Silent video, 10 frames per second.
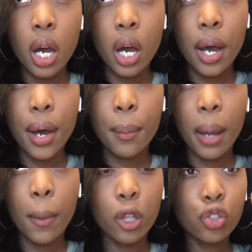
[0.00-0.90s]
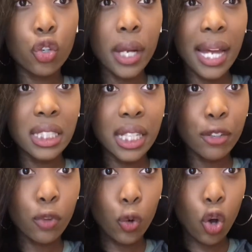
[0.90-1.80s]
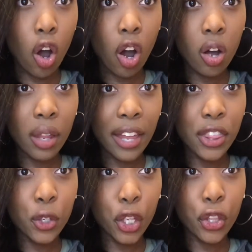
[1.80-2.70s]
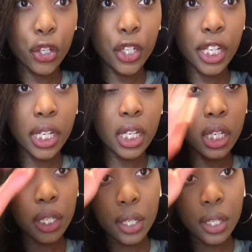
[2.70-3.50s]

I'm also going to have to get a phone call at 3:30,